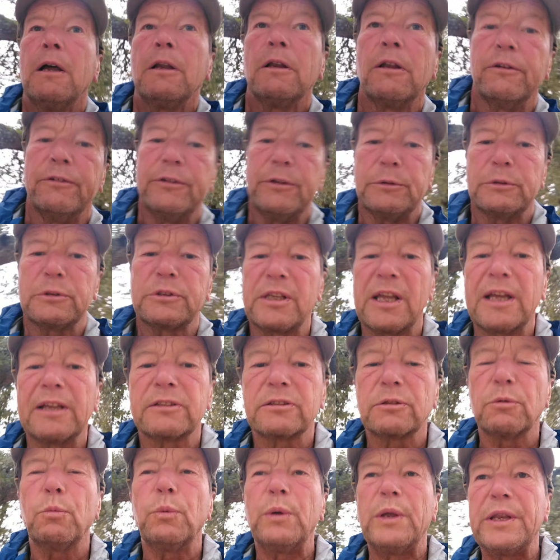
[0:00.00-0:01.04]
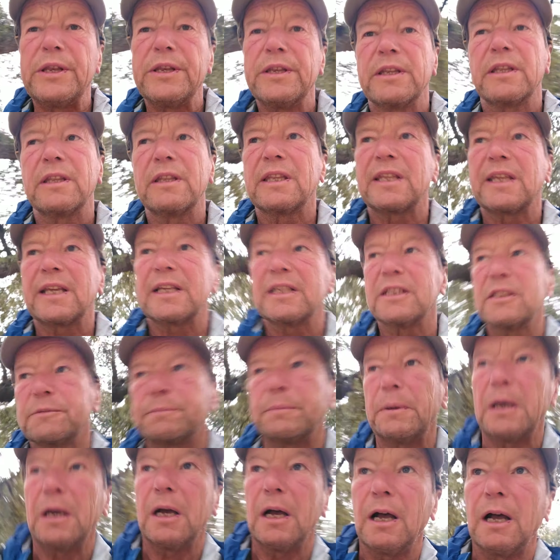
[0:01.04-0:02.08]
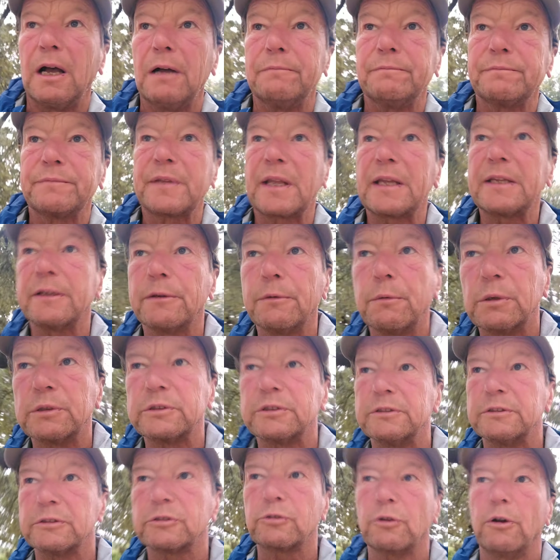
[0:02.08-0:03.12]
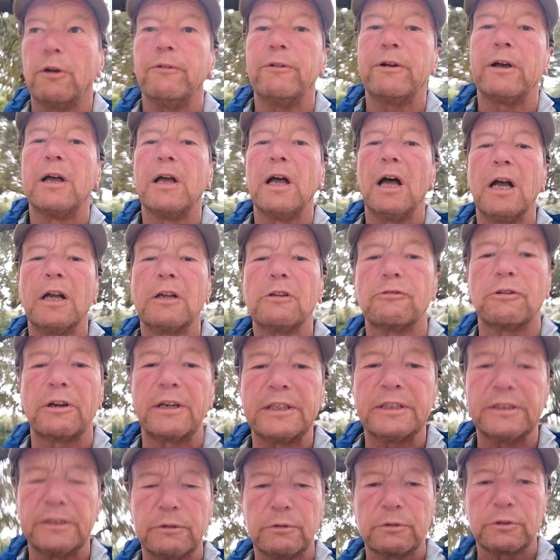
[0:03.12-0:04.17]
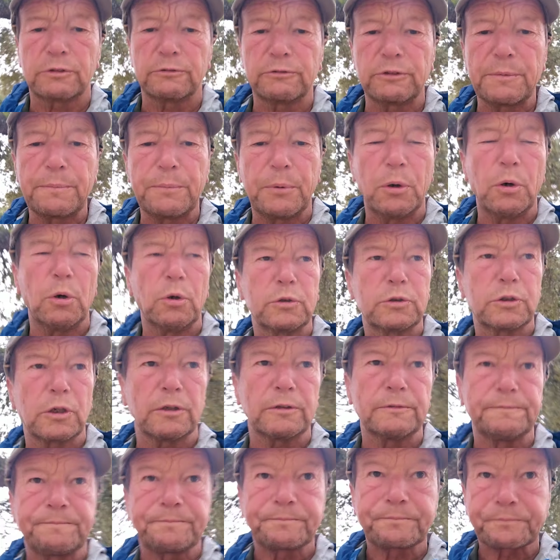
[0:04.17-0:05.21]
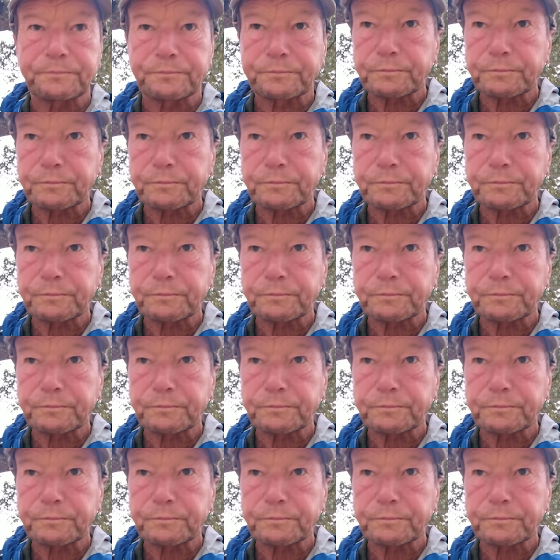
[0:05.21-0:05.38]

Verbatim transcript: a lot of it was down to wind and things, but um, and there wasn't sort of a, a, great deal to report on.